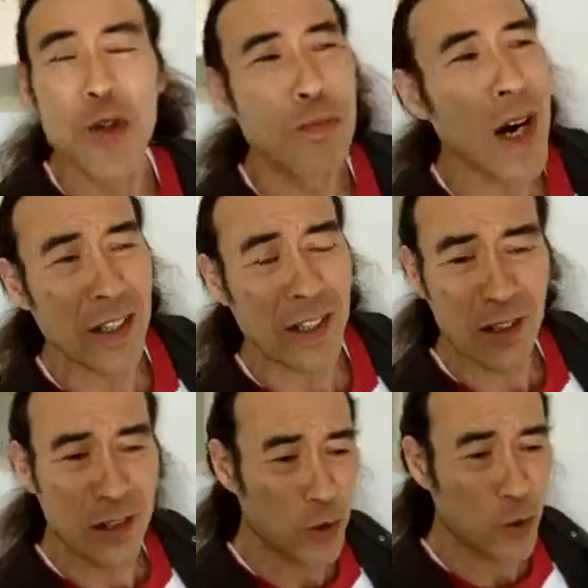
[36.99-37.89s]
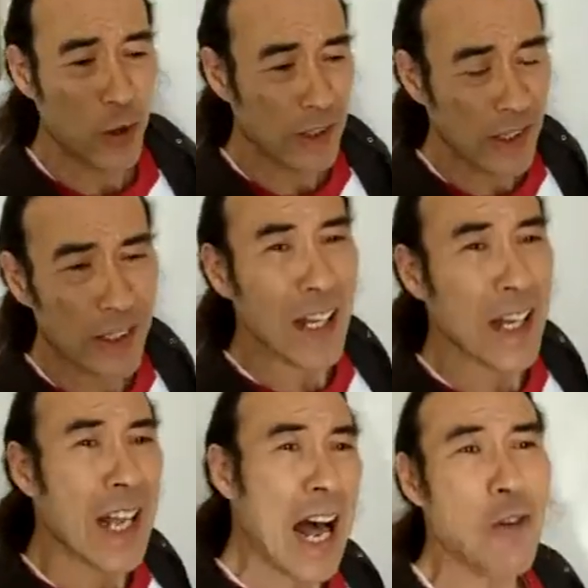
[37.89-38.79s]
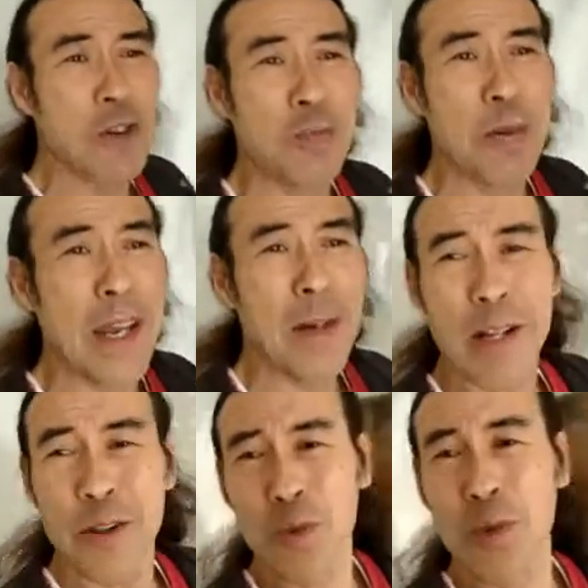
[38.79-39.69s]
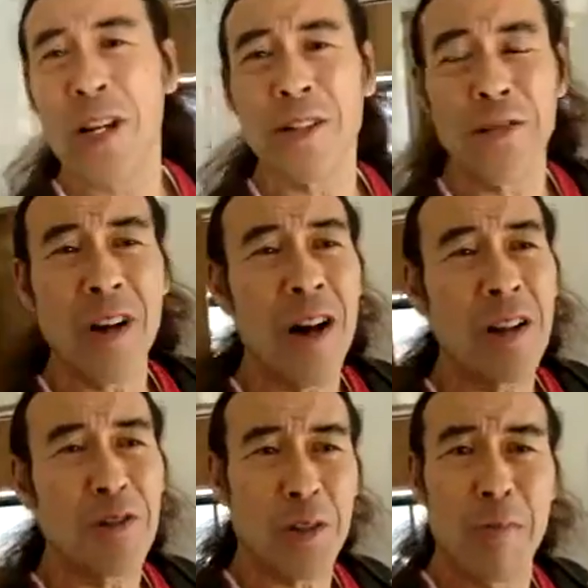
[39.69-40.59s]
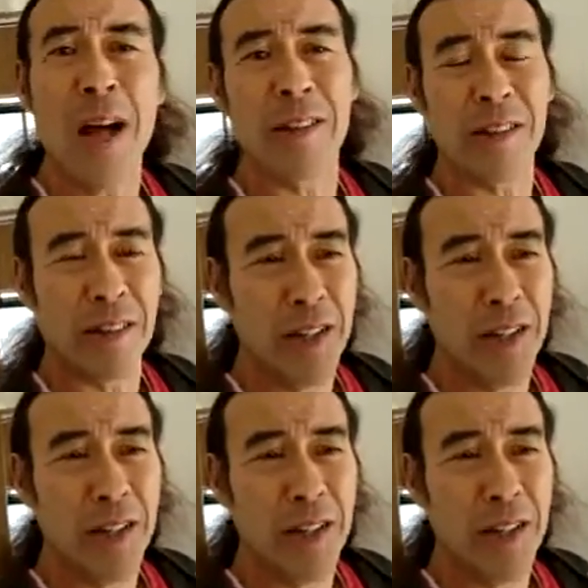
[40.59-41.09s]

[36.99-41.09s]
You must join this. I was paying about $300 a month